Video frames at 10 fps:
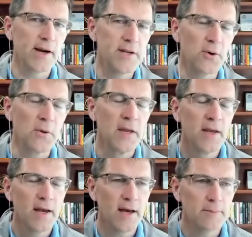I know,
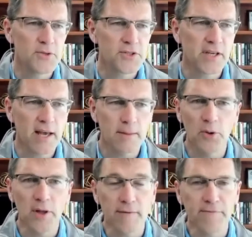just to kind of
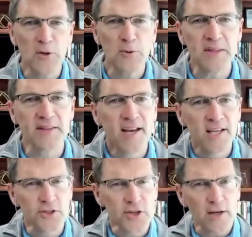pull out a few, but
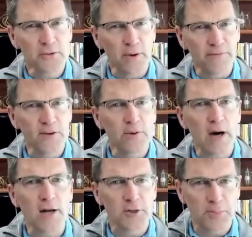you talk to a few
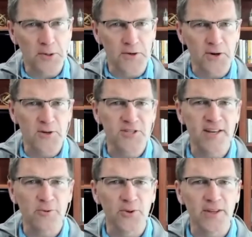entrepreneurs
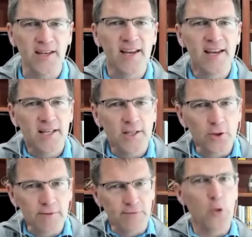that really
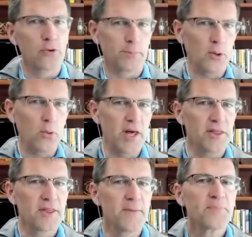you're vulnerable
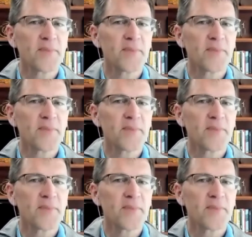with.